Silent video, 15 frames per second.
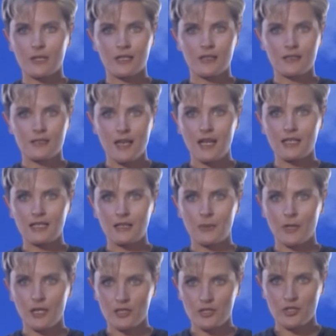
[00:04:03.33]
and driven by
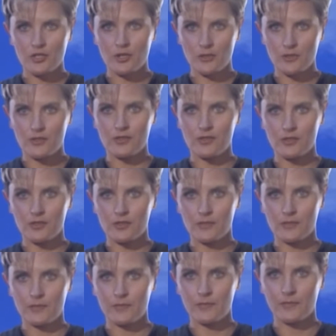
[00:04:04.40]
her troubled past.